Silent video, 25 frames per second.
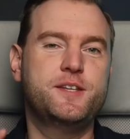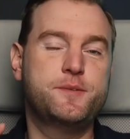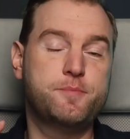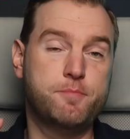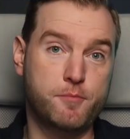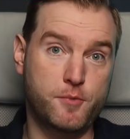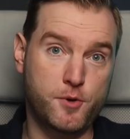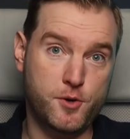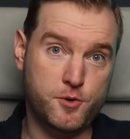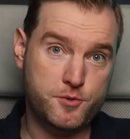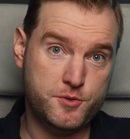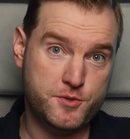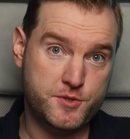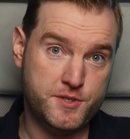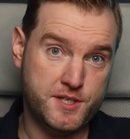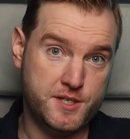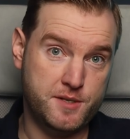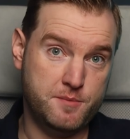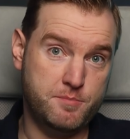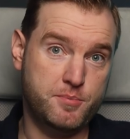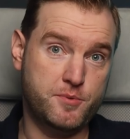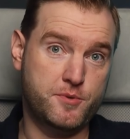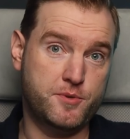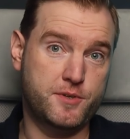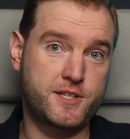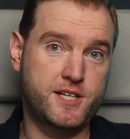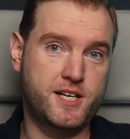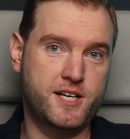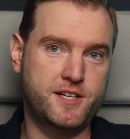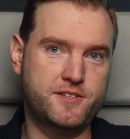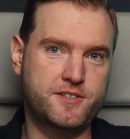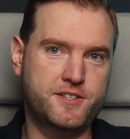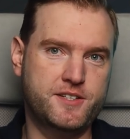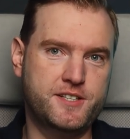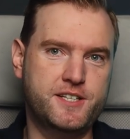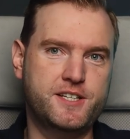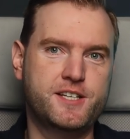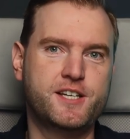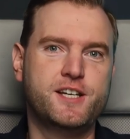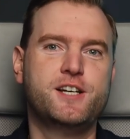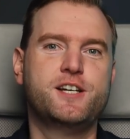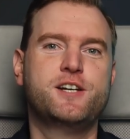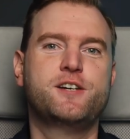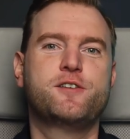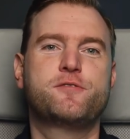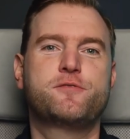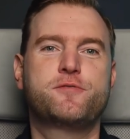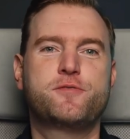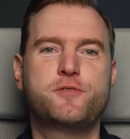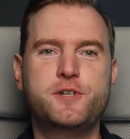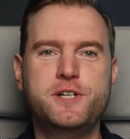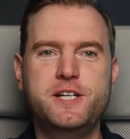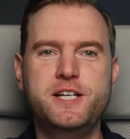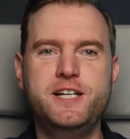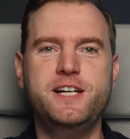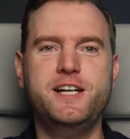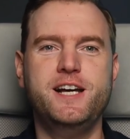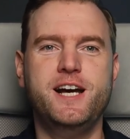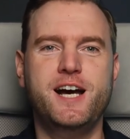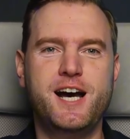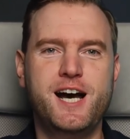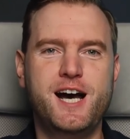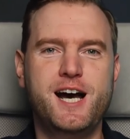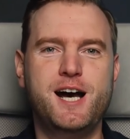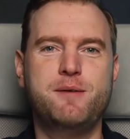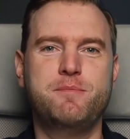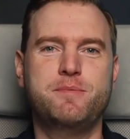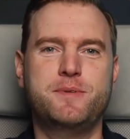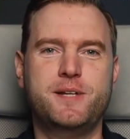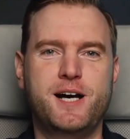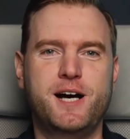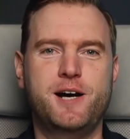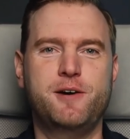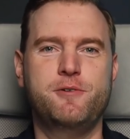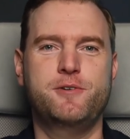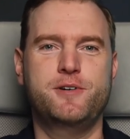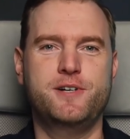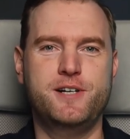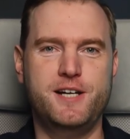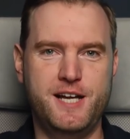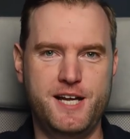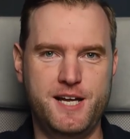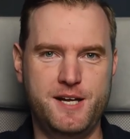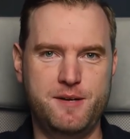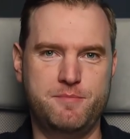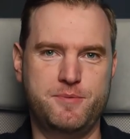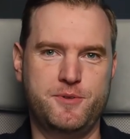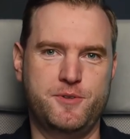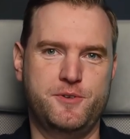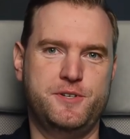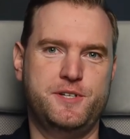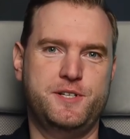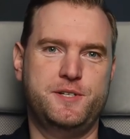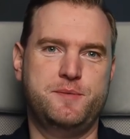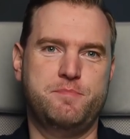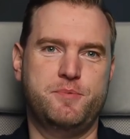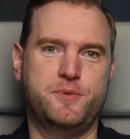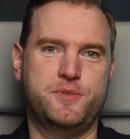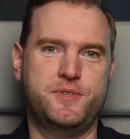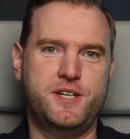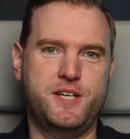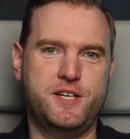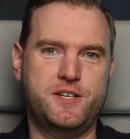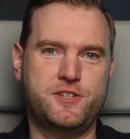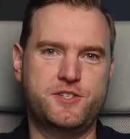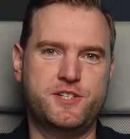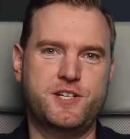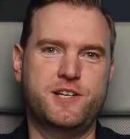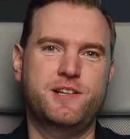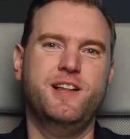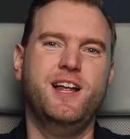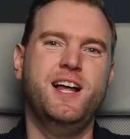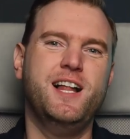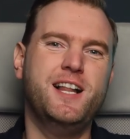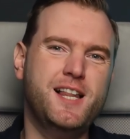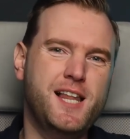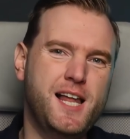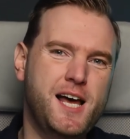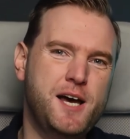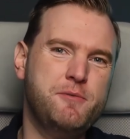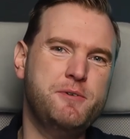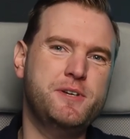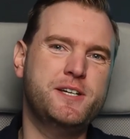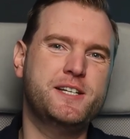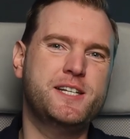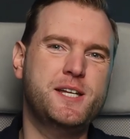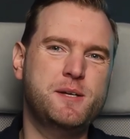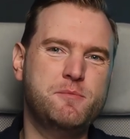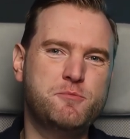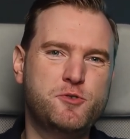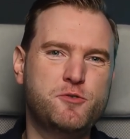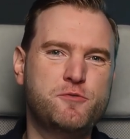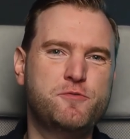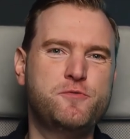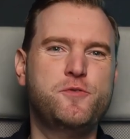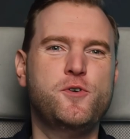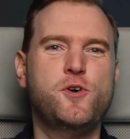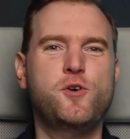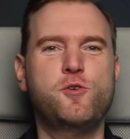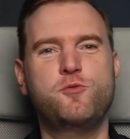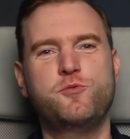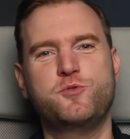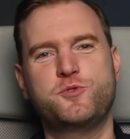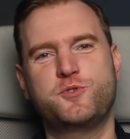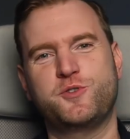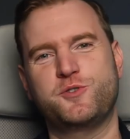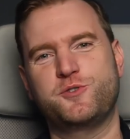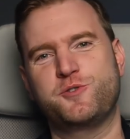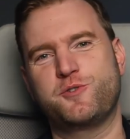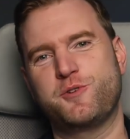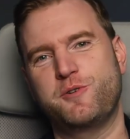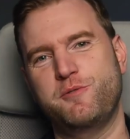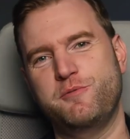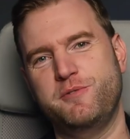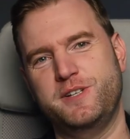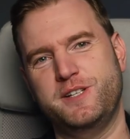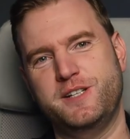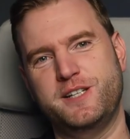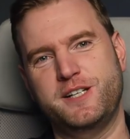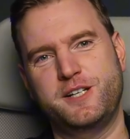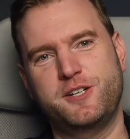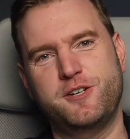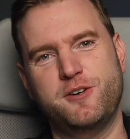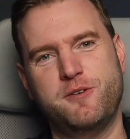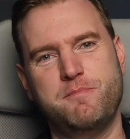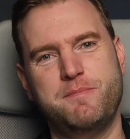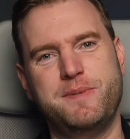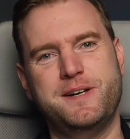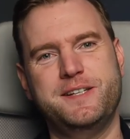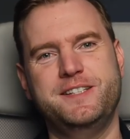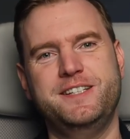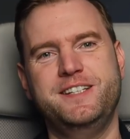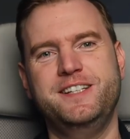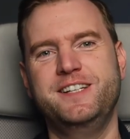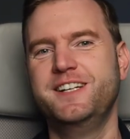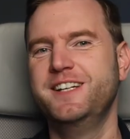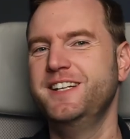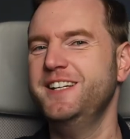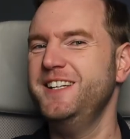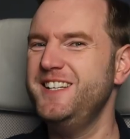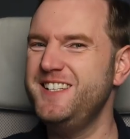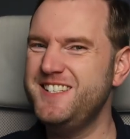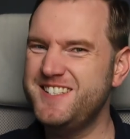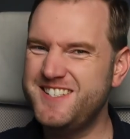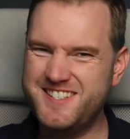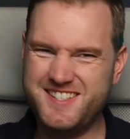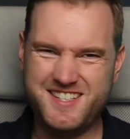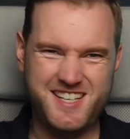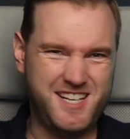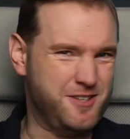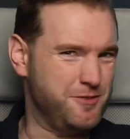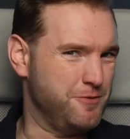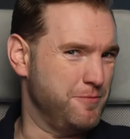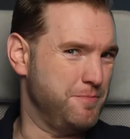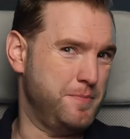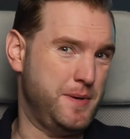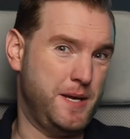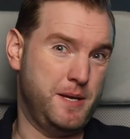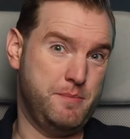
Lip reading: and most importantly, free up our employees' potential, allowing them to focus on growing the company instead of